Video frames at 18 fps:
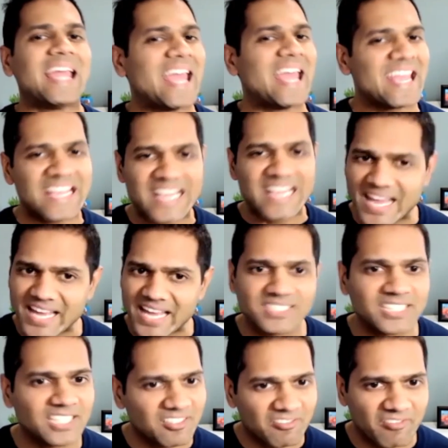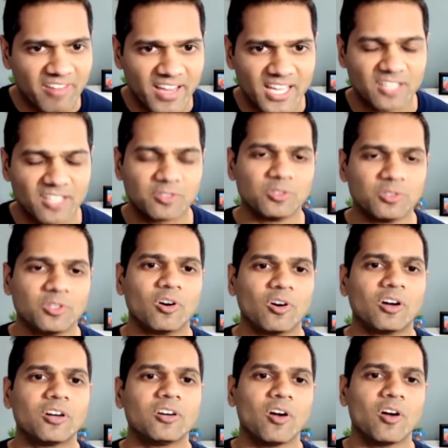engaging way to
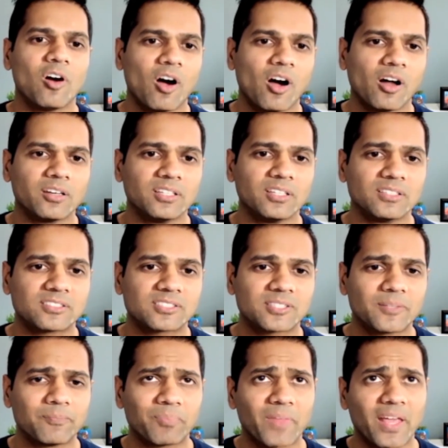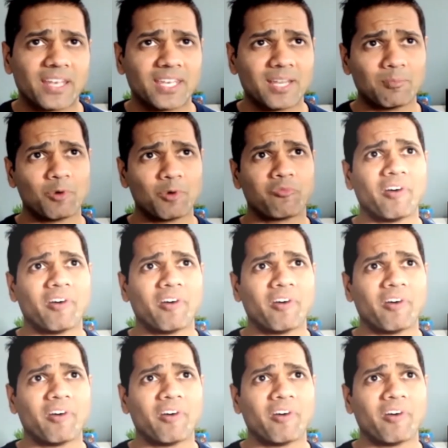your audience. And number